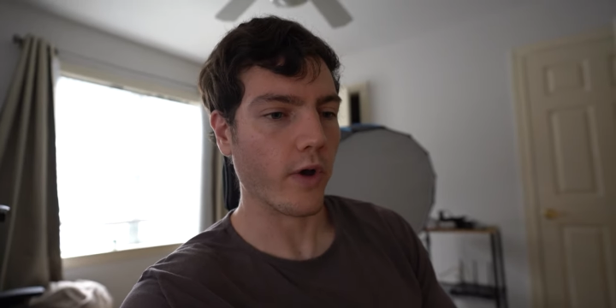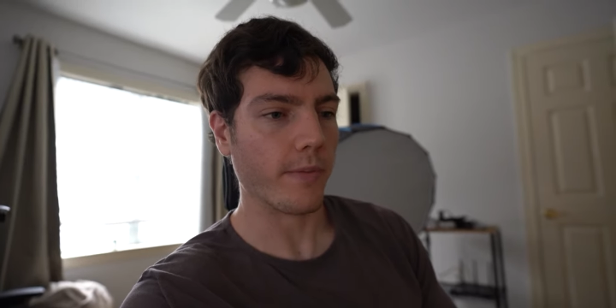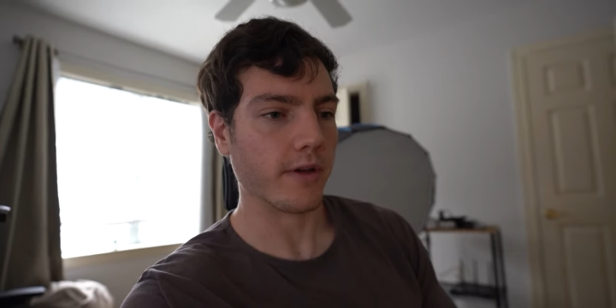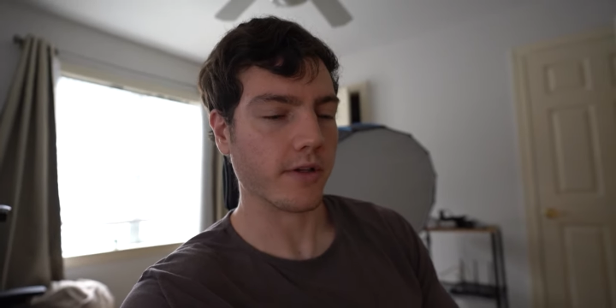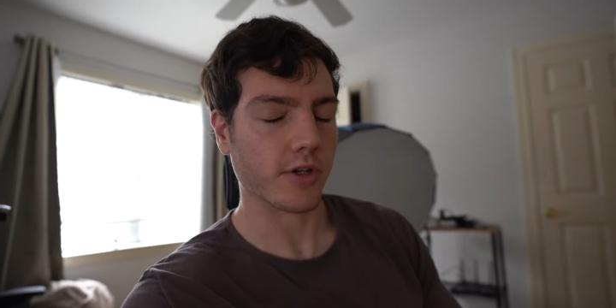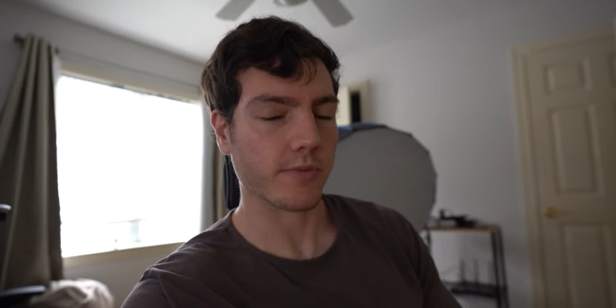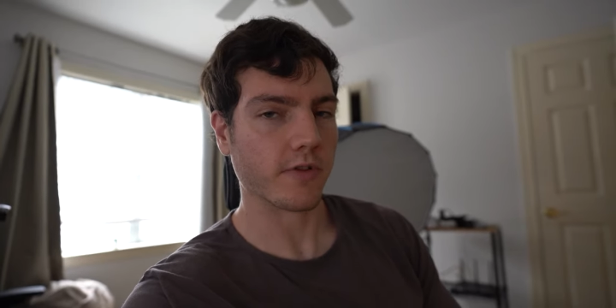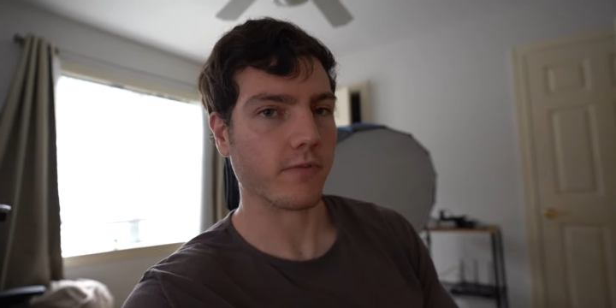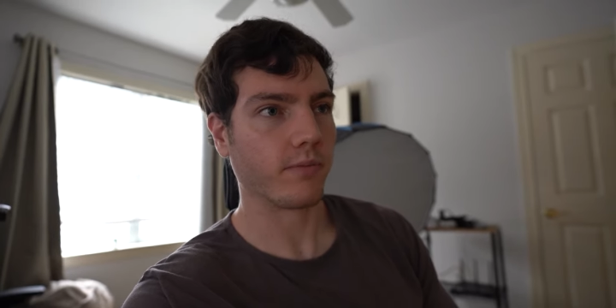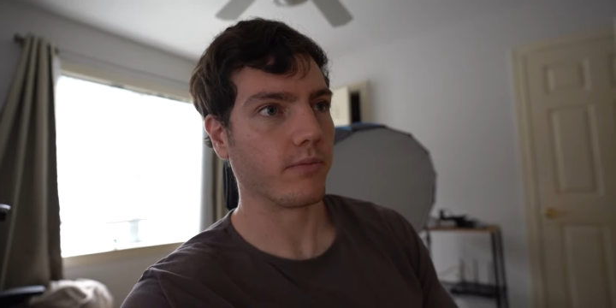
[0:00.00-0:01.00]
women in terms
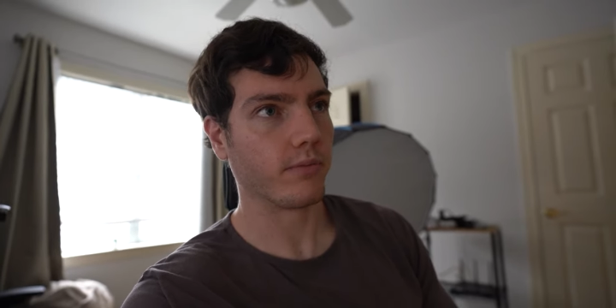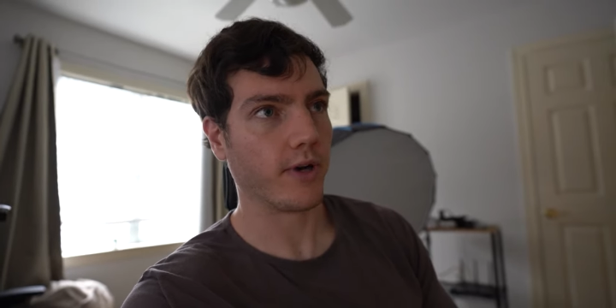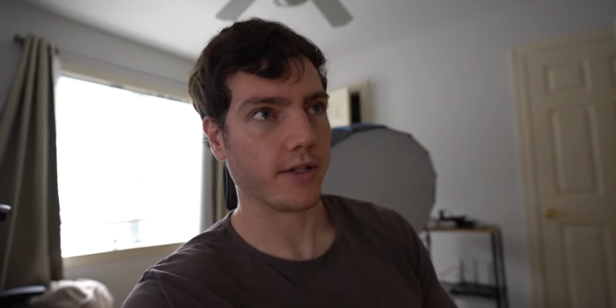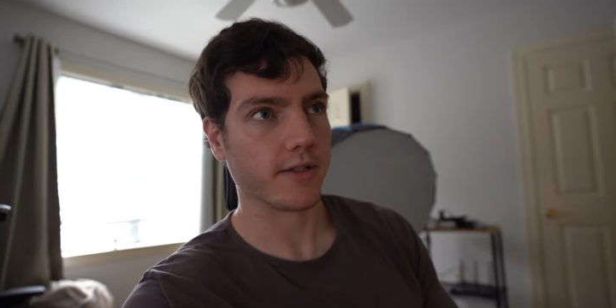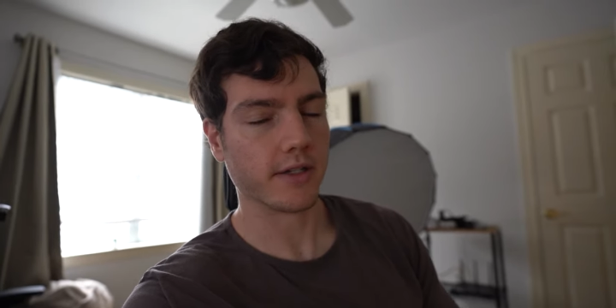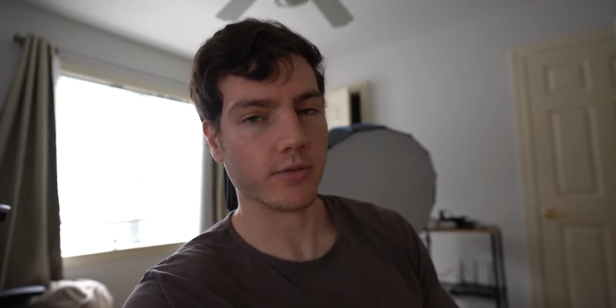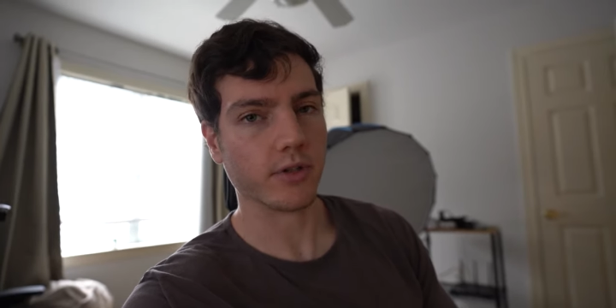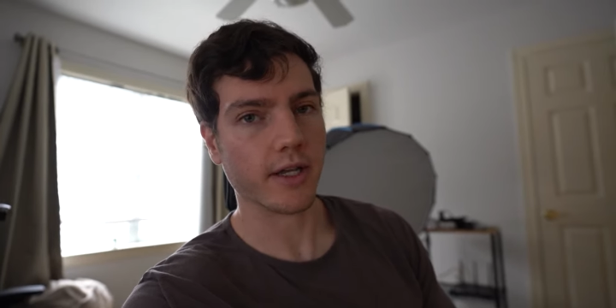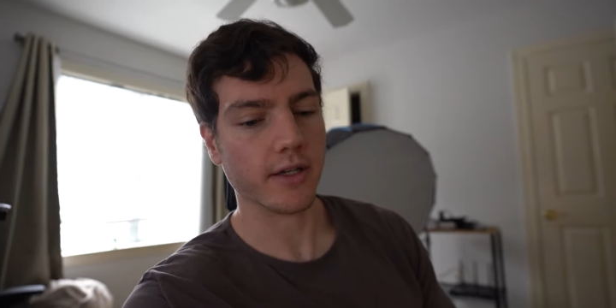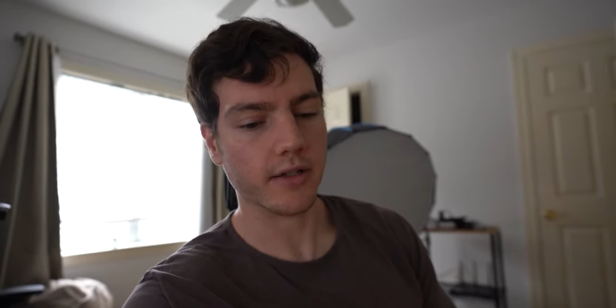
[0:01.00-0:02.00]
of pregnancy
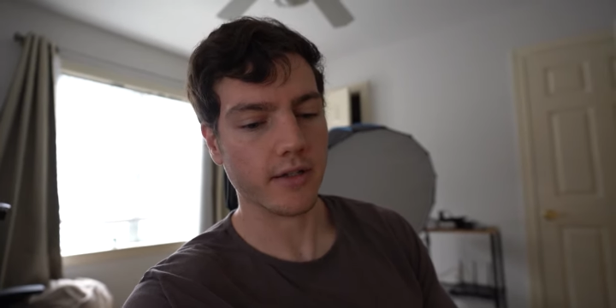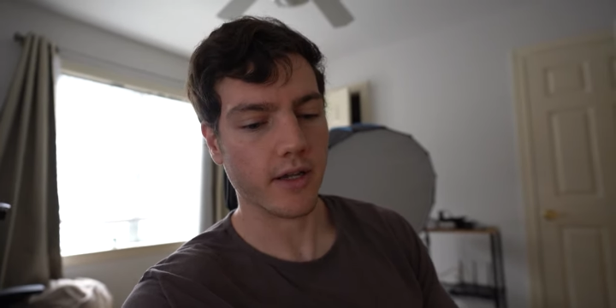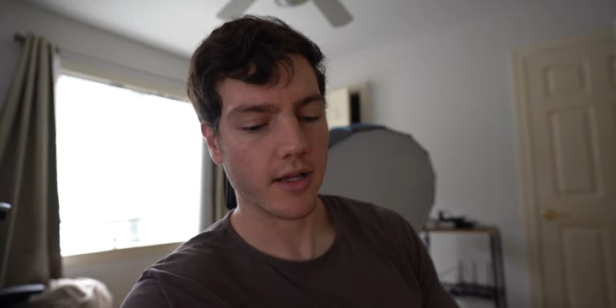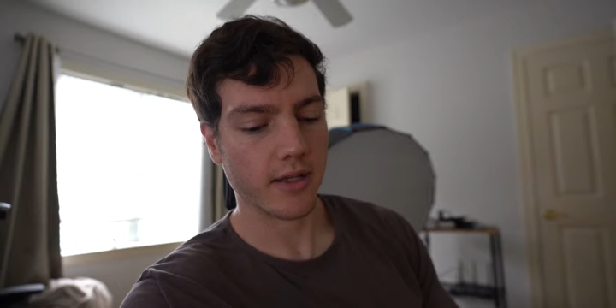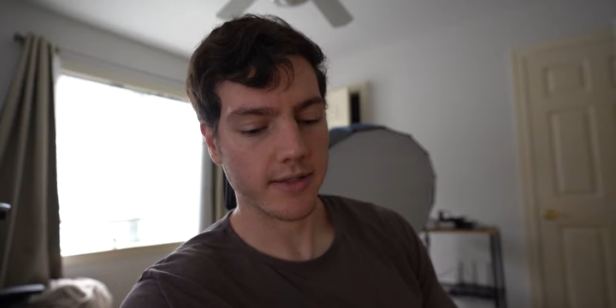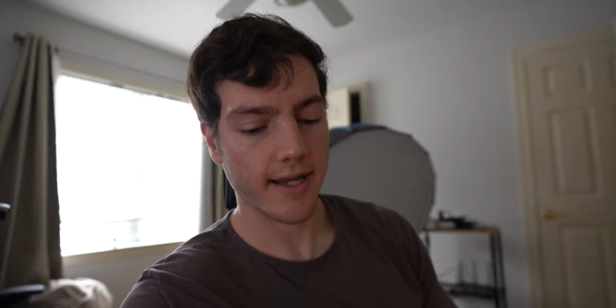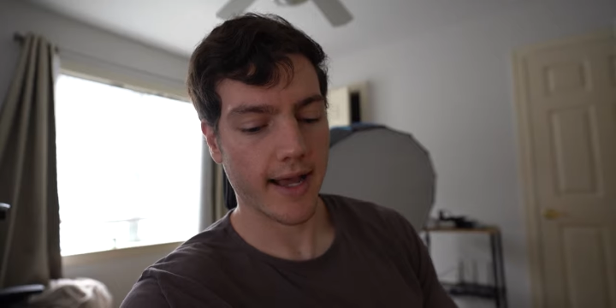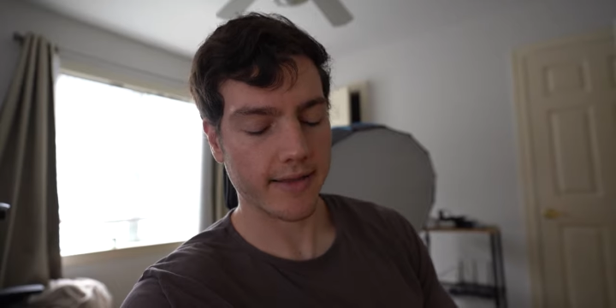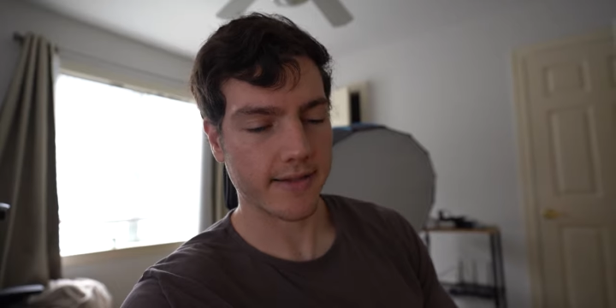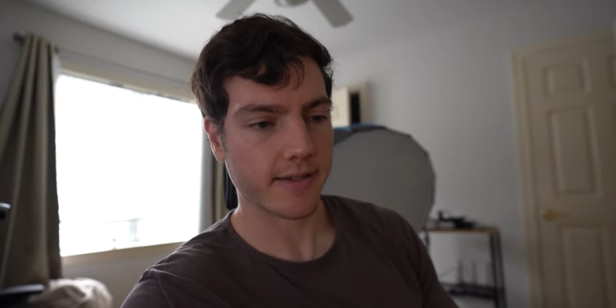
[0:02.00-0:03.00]
related
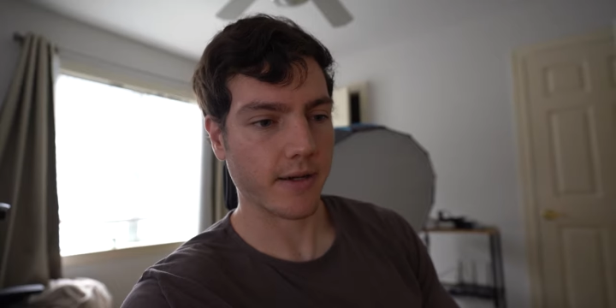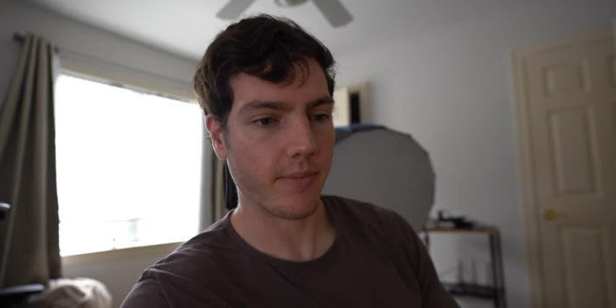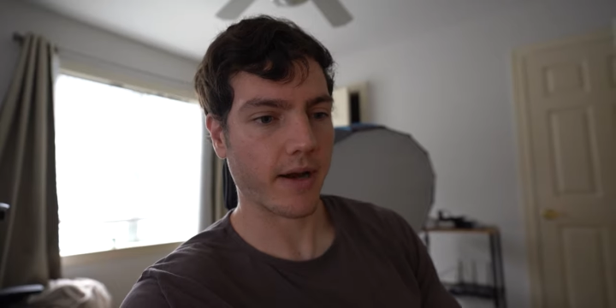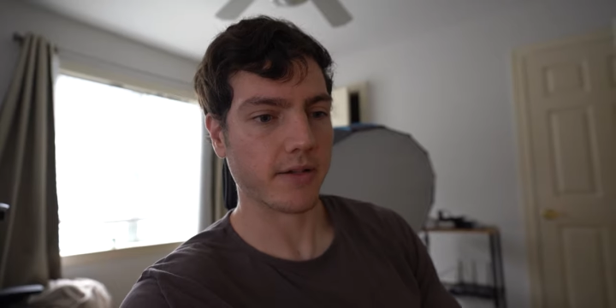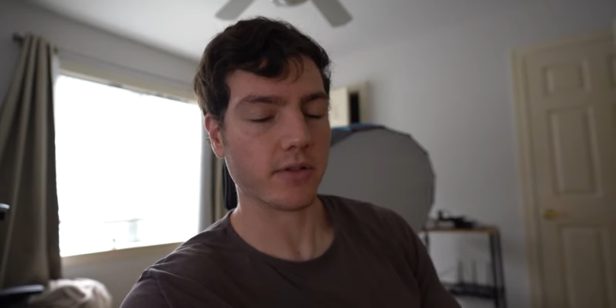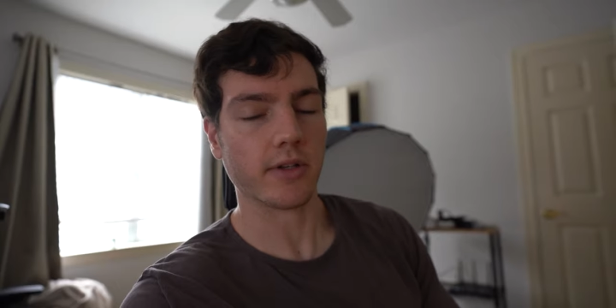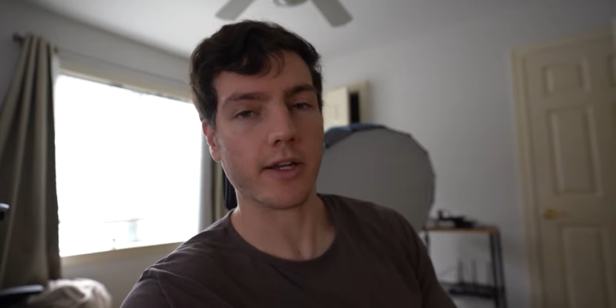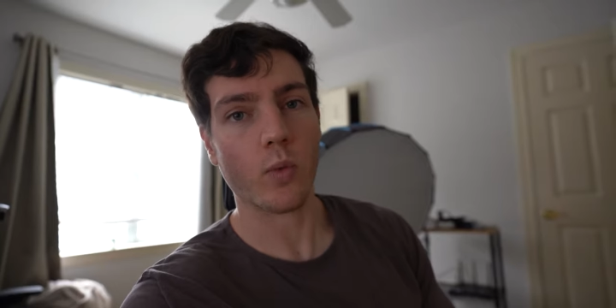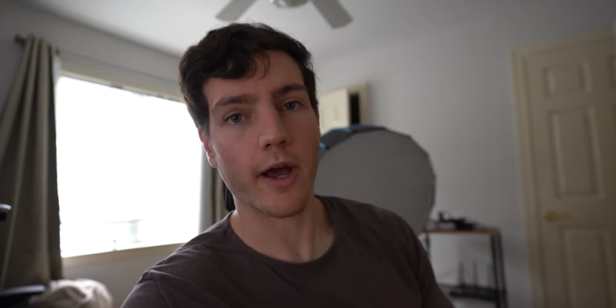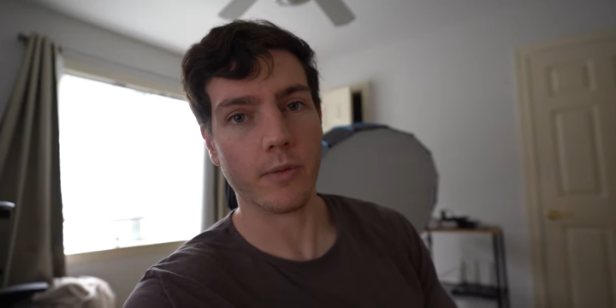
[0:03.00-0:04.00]
deaths compared to
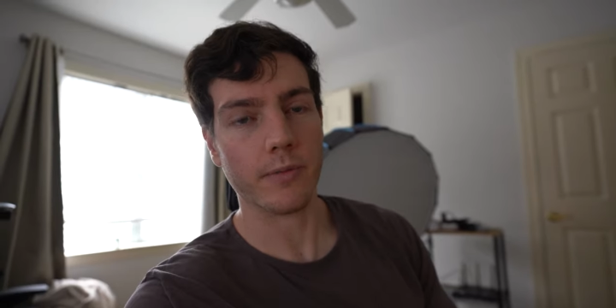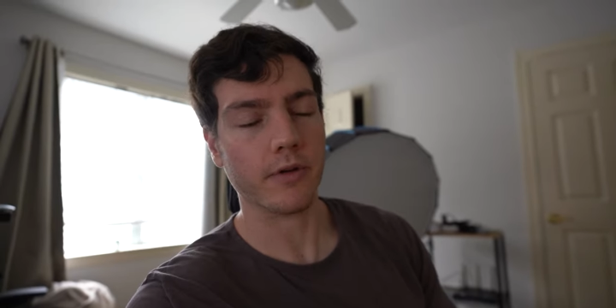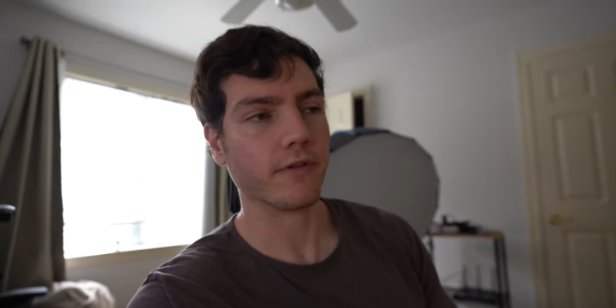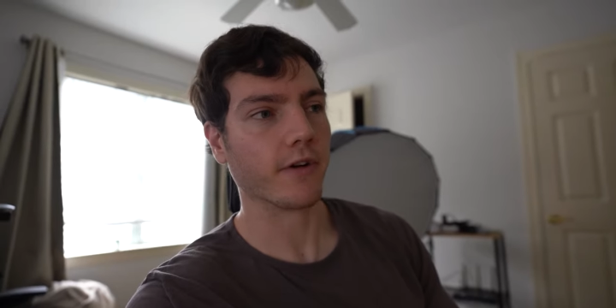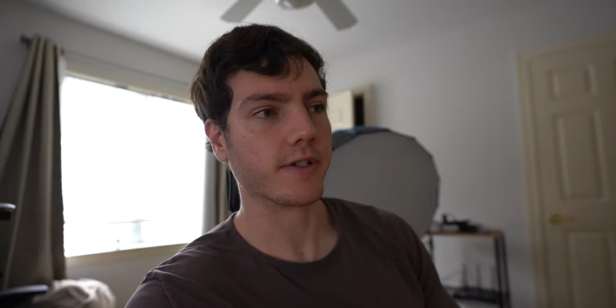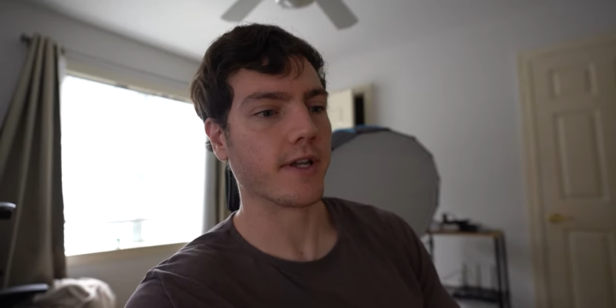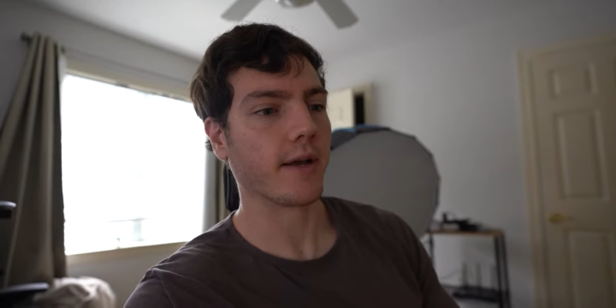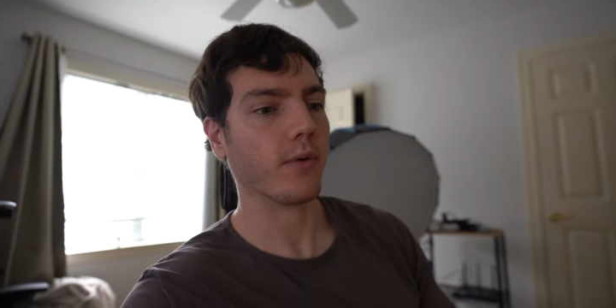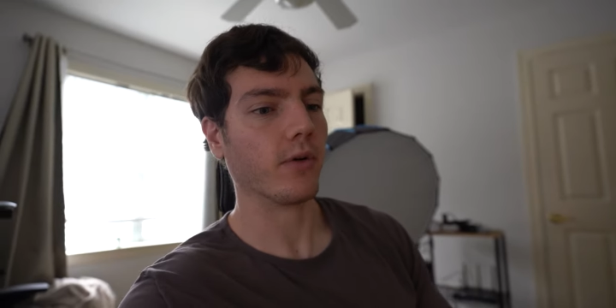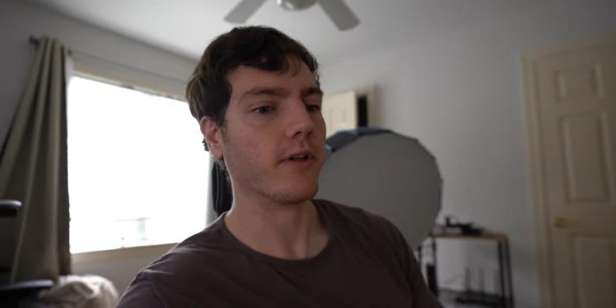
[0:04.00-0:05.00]
like white women for
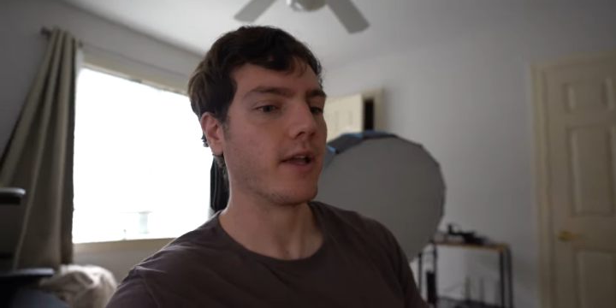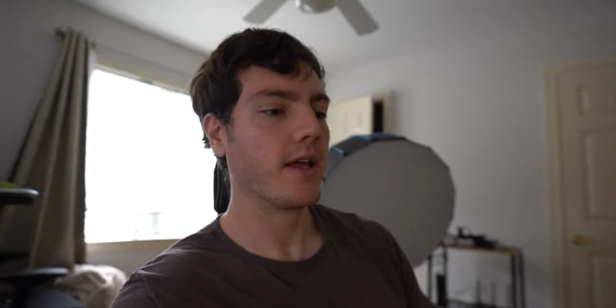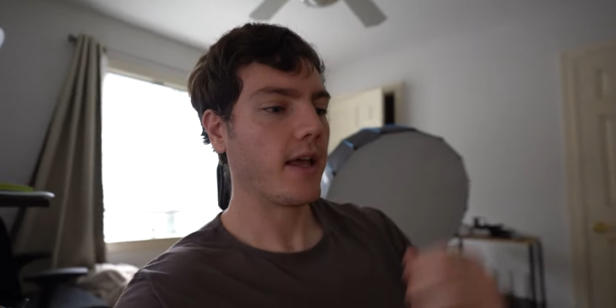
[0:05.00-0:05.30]
example